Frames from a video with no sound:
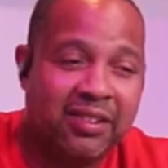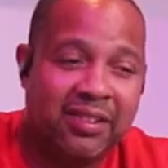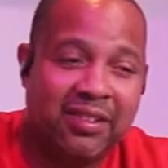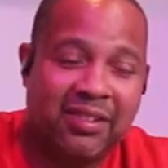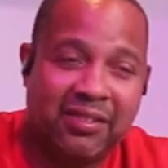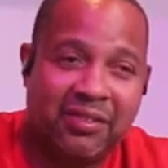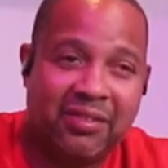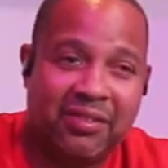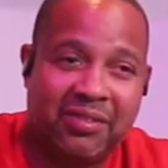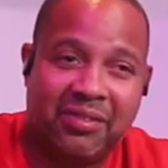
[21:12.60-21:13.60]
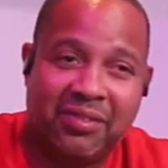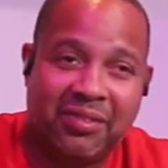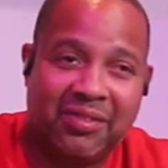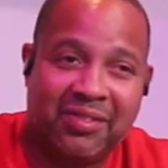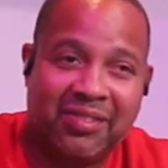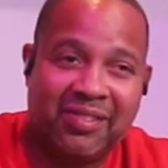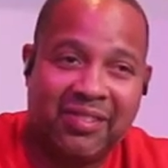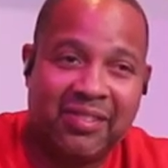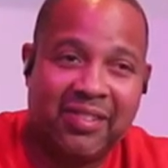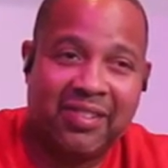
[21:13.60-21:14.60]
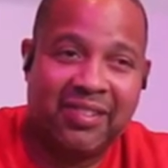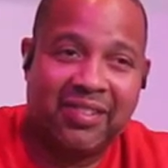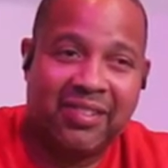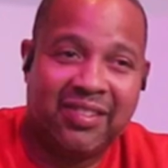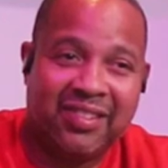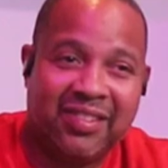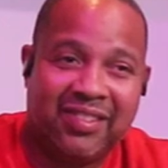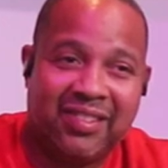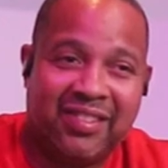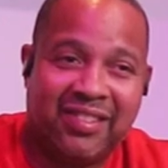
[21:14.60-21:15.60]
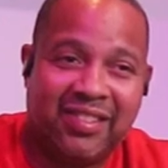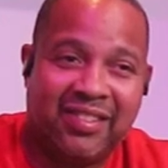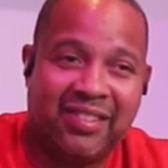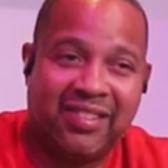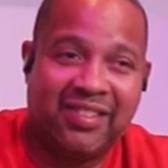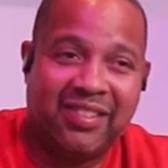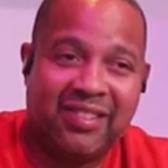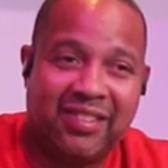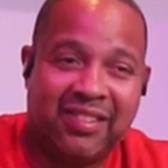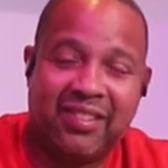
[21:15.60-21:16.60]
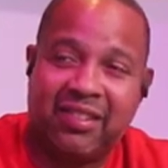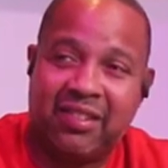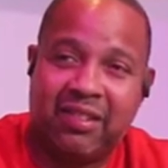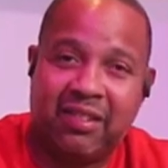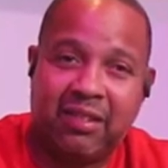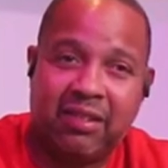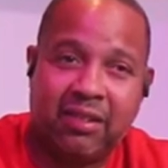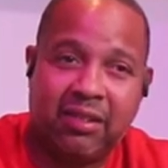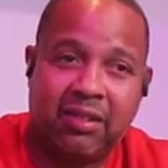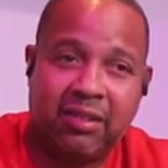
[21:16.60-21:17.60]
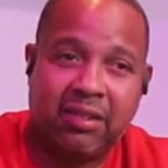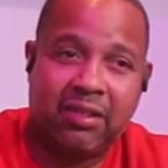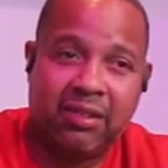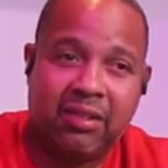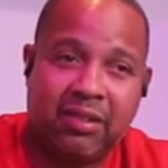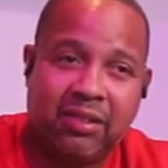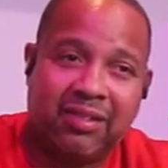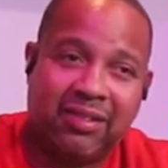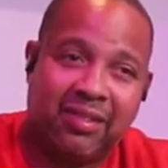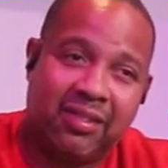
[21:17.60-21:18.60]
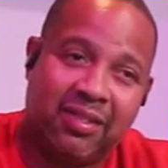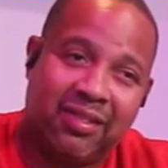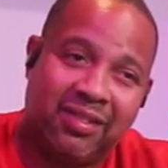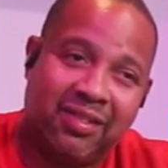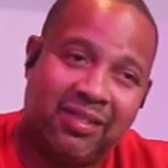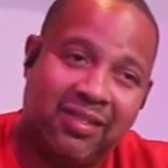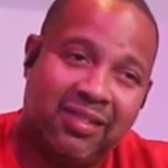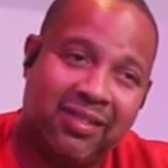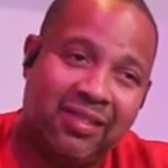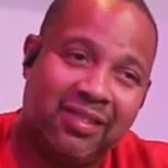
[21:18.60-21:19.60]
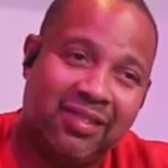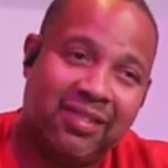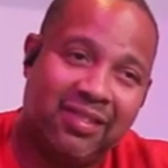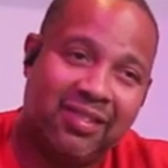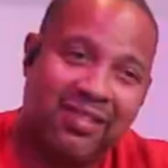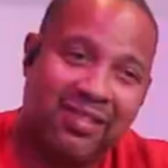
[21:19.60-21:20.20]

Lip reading: This person isn't speaking.